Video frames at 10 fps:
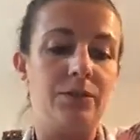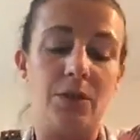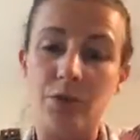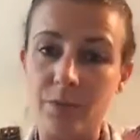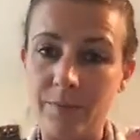
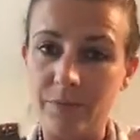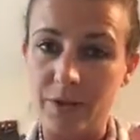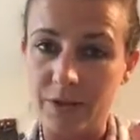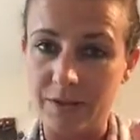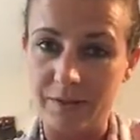Don't go in for the
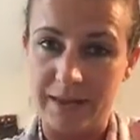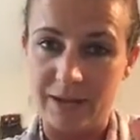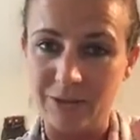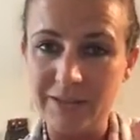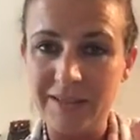hard
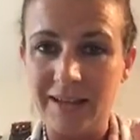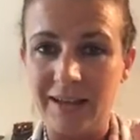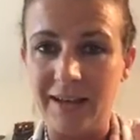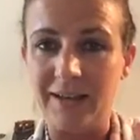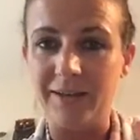sell.
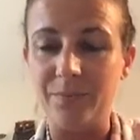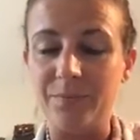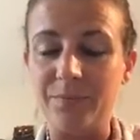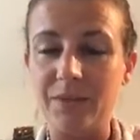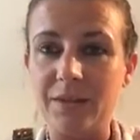
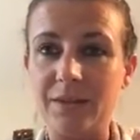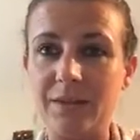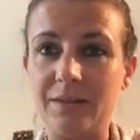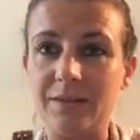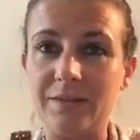
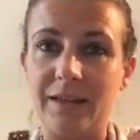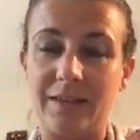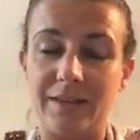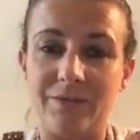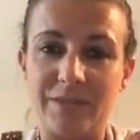
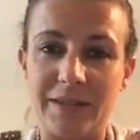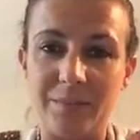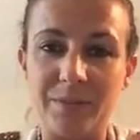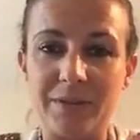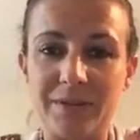That's another
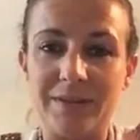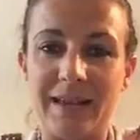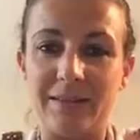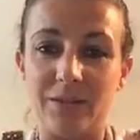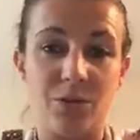tip.
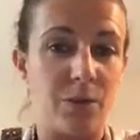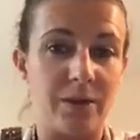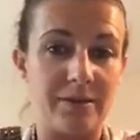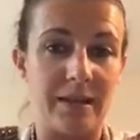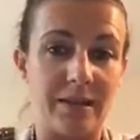Yes, you
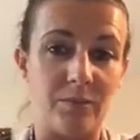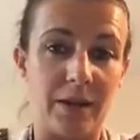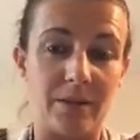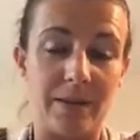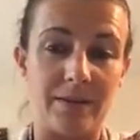are selling and
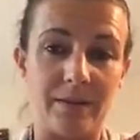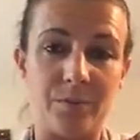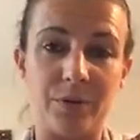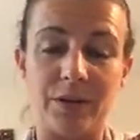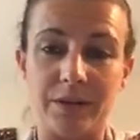recommending the
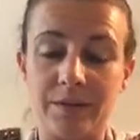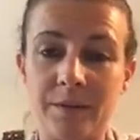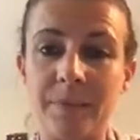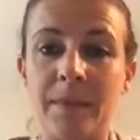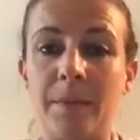products,
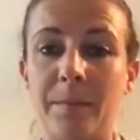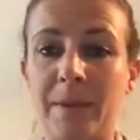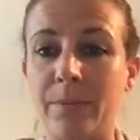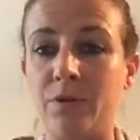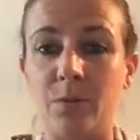but
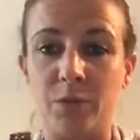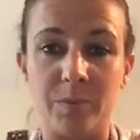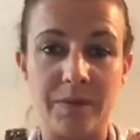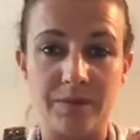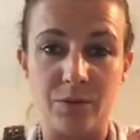people don't want to
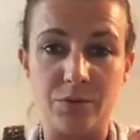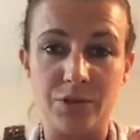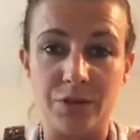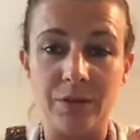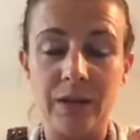be sold
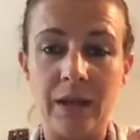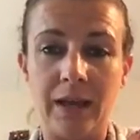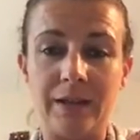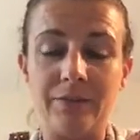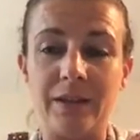to,
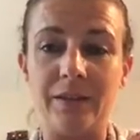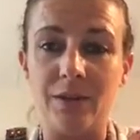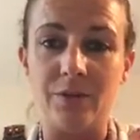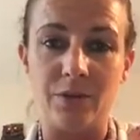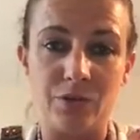and if they
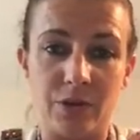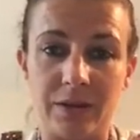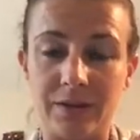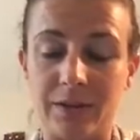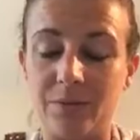know that you're trying
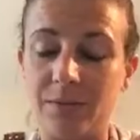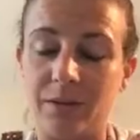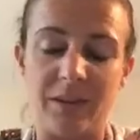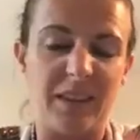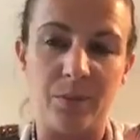to sell them
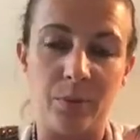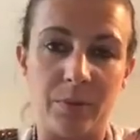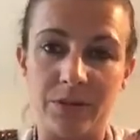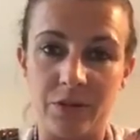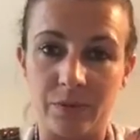something, they'll
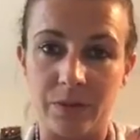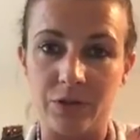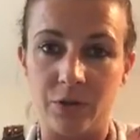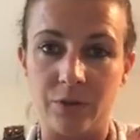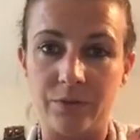probably just
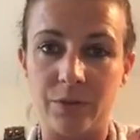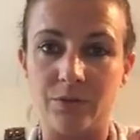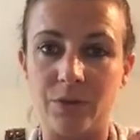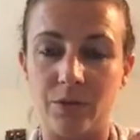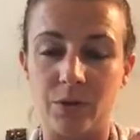switch off.
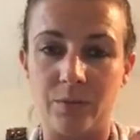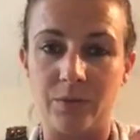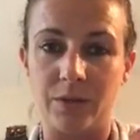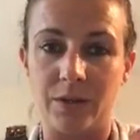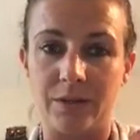So don't go in
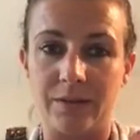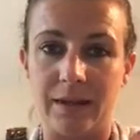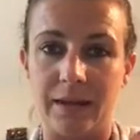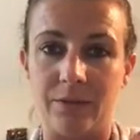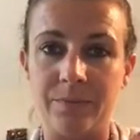for the hard
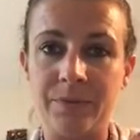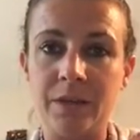sell.